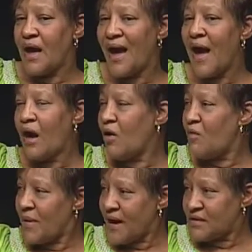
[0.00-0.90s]
I
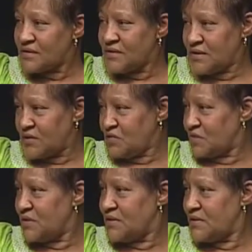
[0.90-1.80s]
owe my
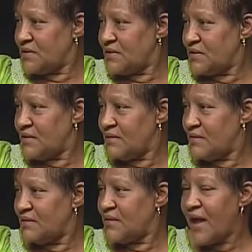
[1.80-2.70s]
constituents
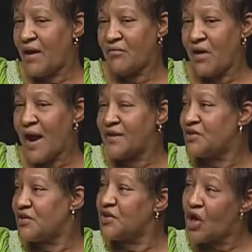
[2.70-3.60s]
that right
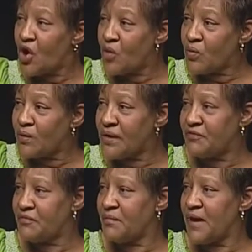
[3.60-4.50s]
to know
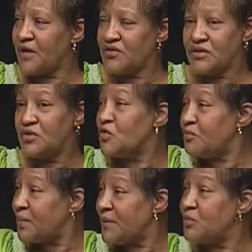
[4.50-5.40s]
information, to
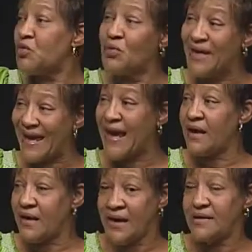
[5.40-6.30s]
mm-hmm. people who
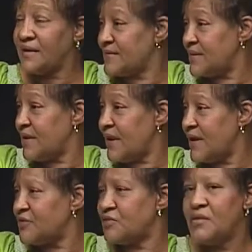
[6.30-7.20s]
can't get to city
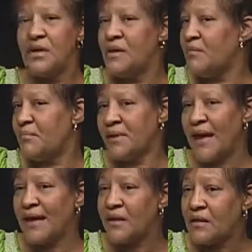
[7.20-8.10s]
council. But
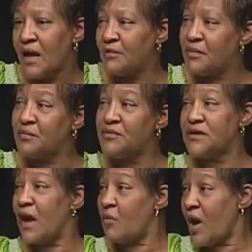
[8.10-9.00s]
I get a lot of people
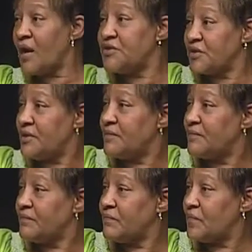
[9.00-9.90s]
say, I watch it
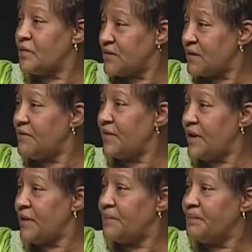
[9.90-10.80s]
on
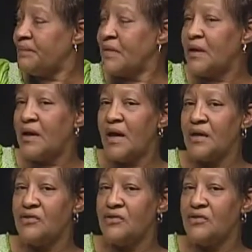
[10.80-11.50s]
TV. Mm -hmm.